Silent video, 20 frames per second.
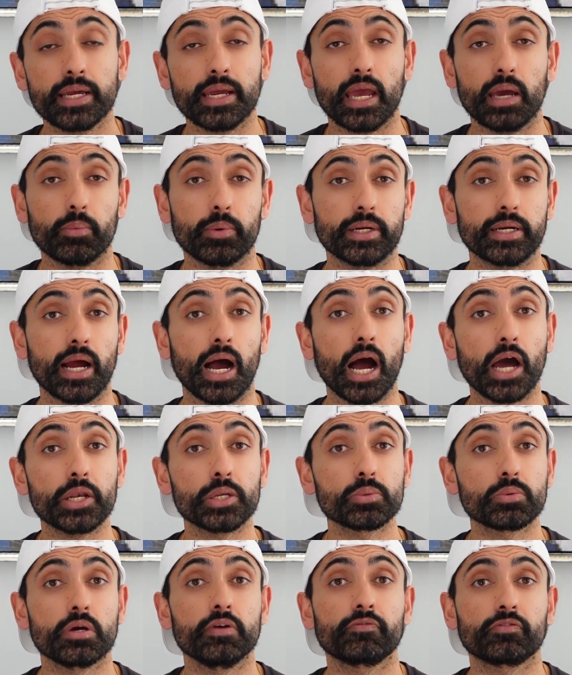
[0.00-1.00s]
And we got
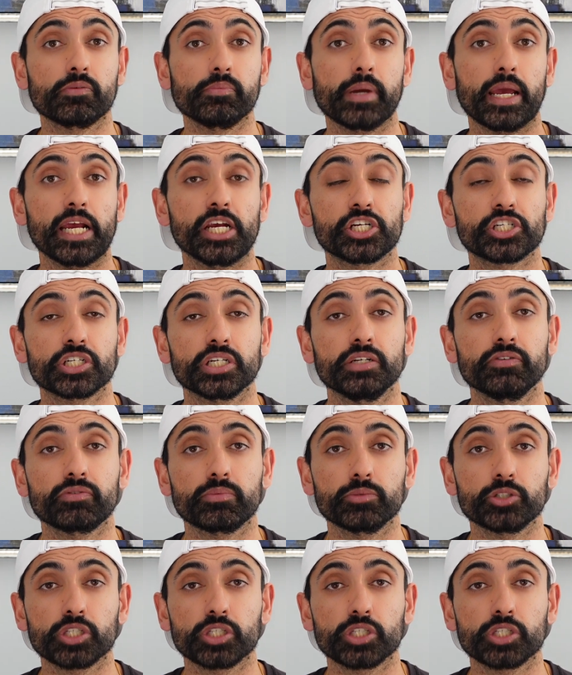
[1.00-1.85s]
new information from